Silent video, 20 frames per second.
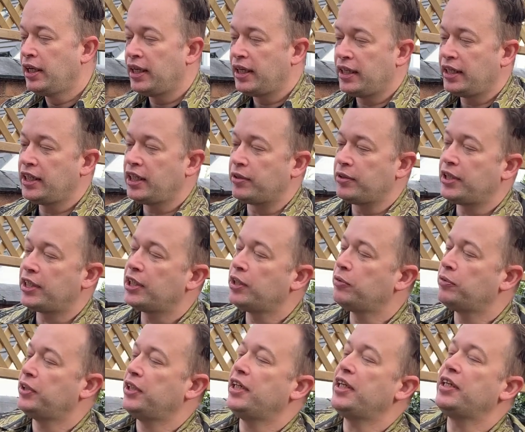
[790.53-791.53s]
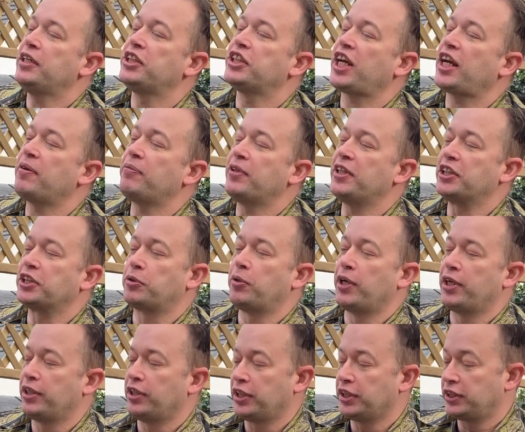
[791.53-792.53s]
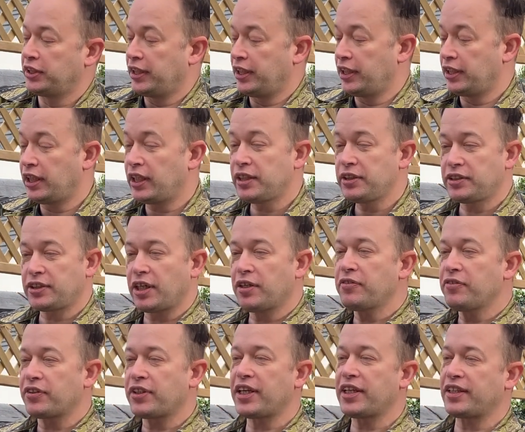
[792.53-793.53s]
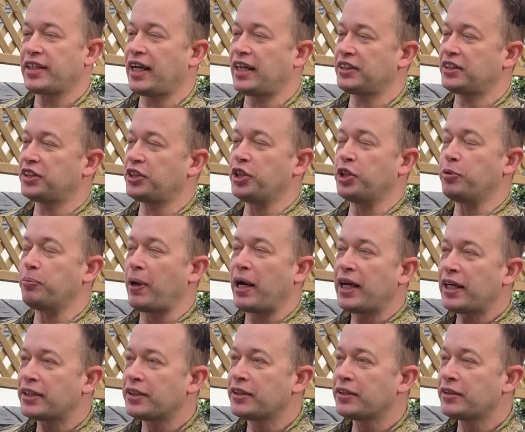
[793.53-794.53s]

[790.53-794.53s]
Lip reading: You can shape these quite nicely, and I don't think that's too bad.